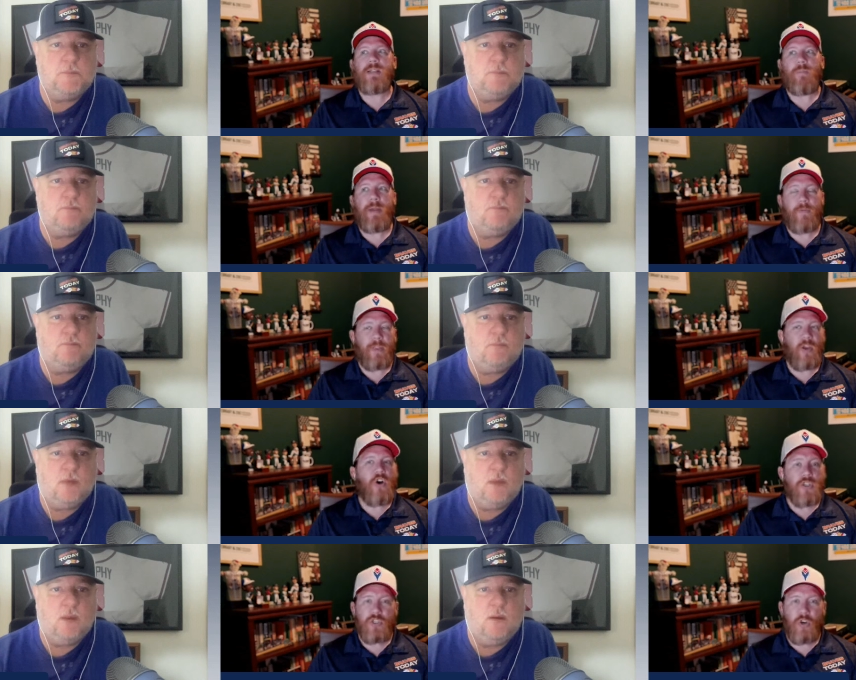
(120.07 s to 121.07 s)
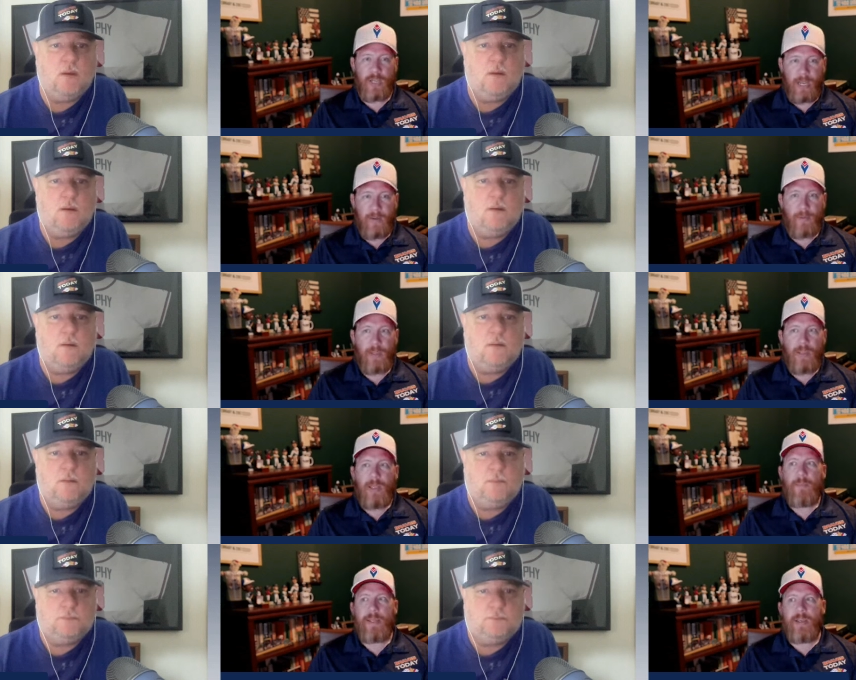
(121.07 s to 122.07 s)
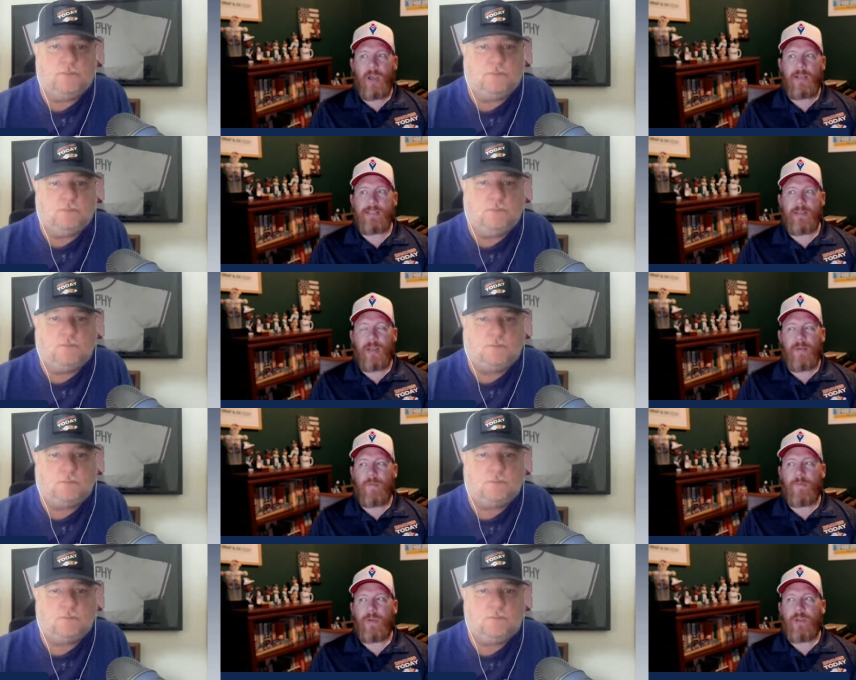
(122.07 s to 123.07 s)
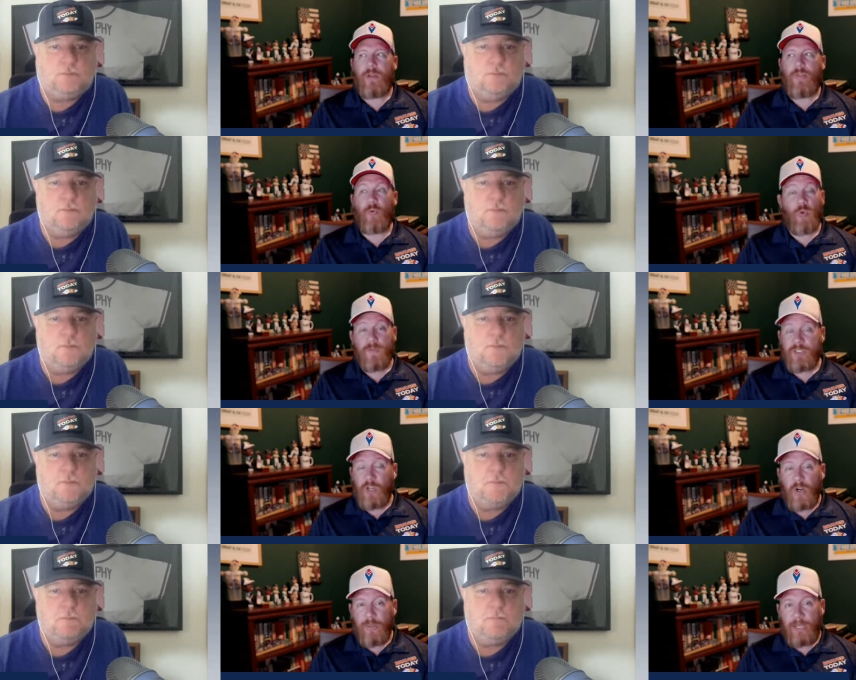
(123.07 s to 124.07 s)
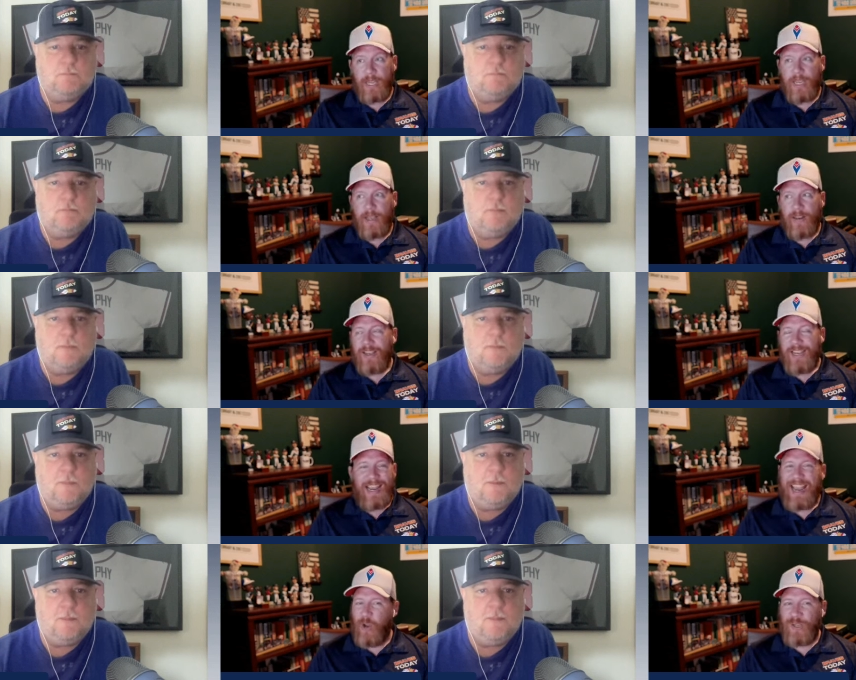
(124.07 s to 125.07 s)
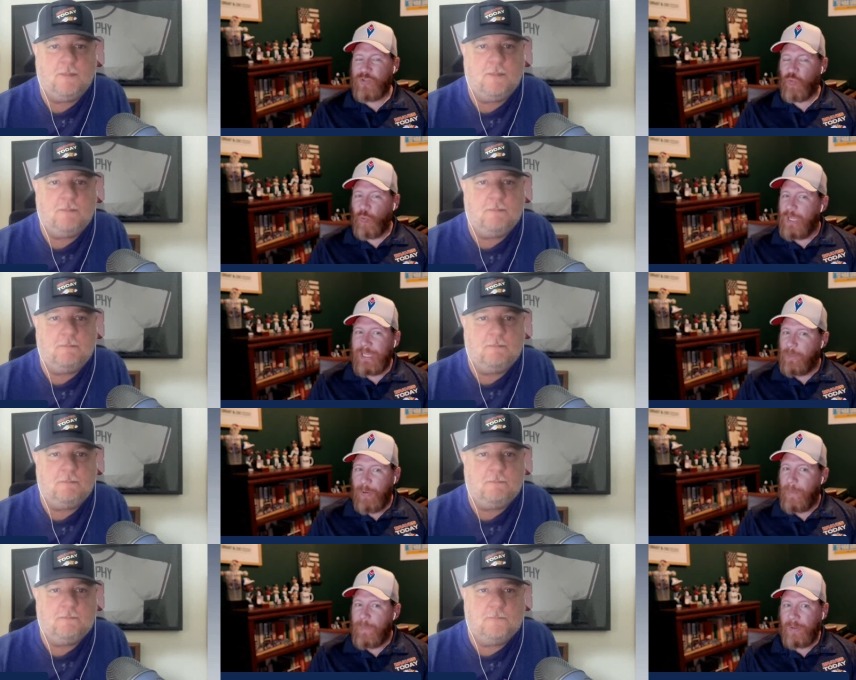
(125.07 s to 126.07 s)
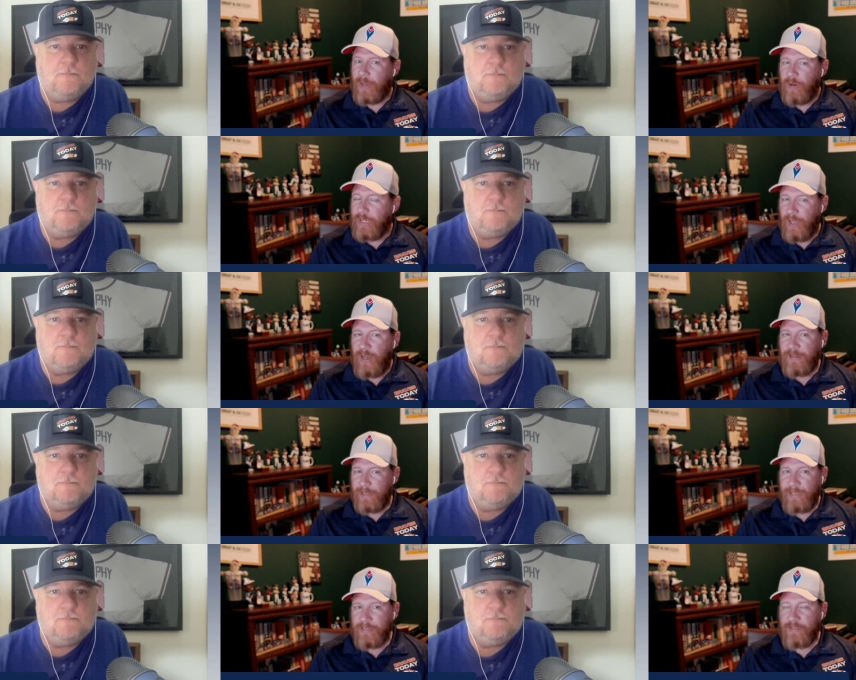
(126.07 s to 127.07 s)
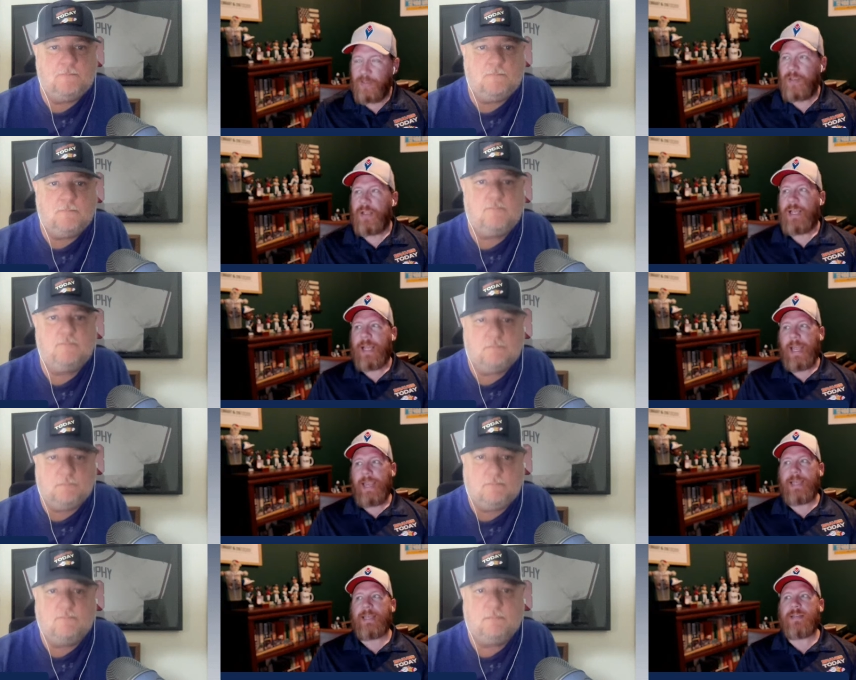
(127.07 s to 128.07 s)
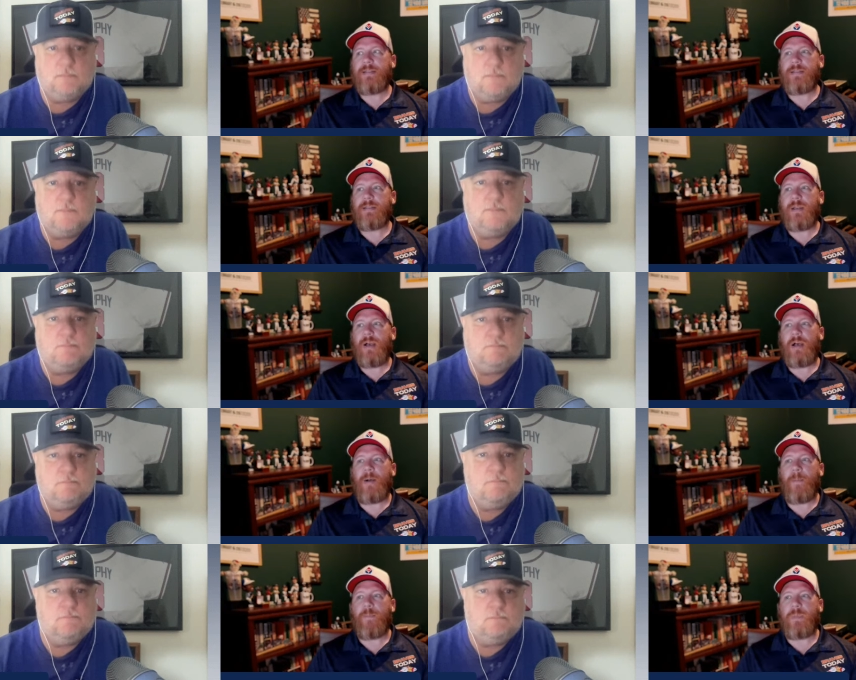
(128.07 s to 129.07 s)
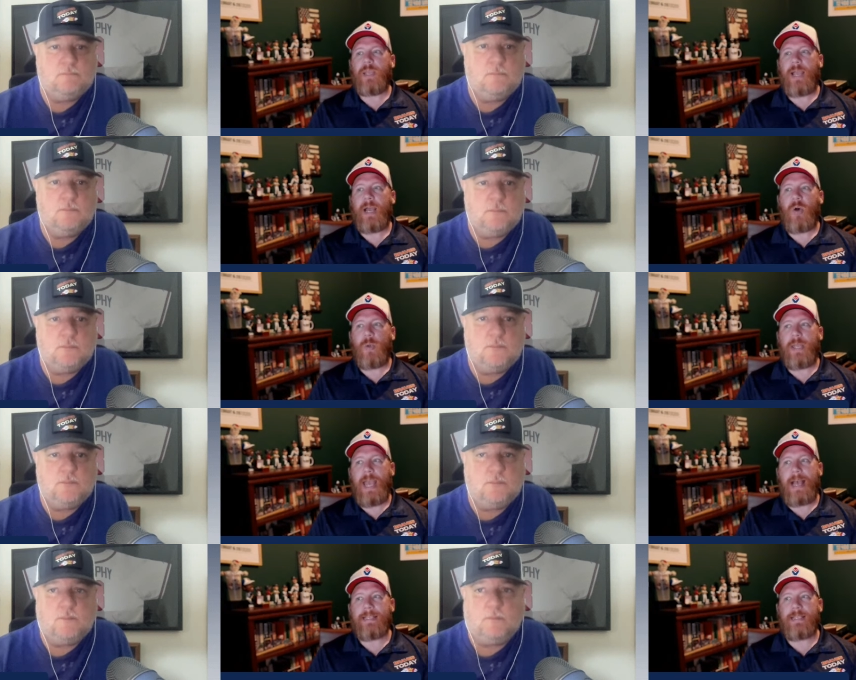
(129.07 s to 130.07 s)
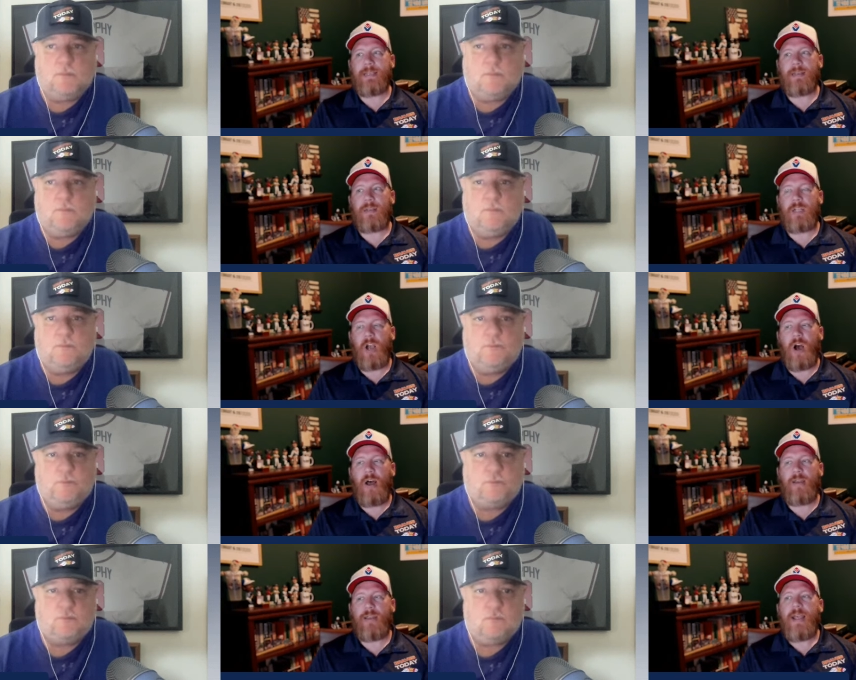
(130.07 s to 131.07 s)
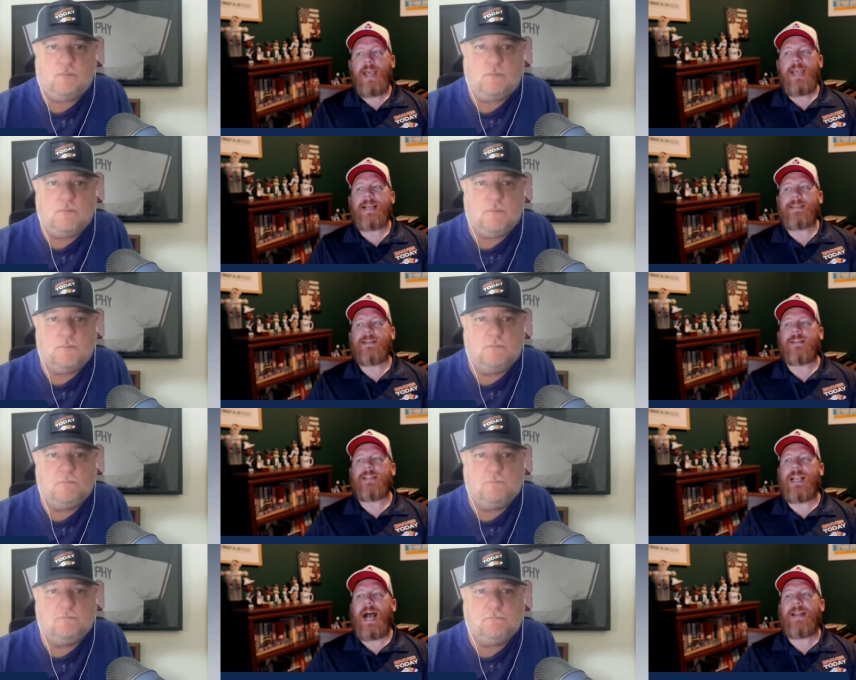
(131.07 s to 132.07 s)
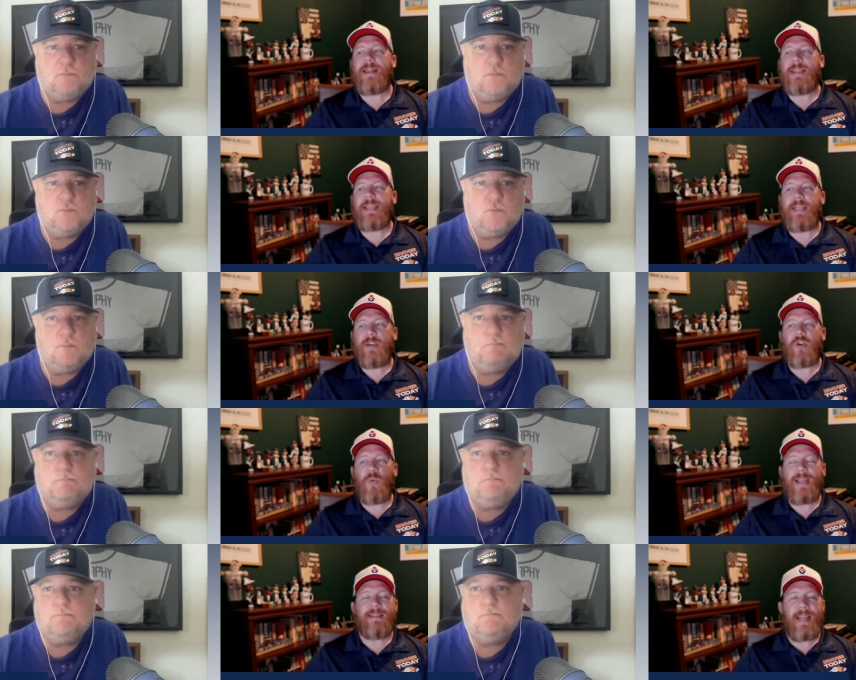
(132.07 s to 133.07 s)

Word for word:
Speaker 1: wasn't picked for the All Star game because of the rough start that he had, how it's really a popularity contest, and um, how he hasn't gone he hasn't gotten the ERA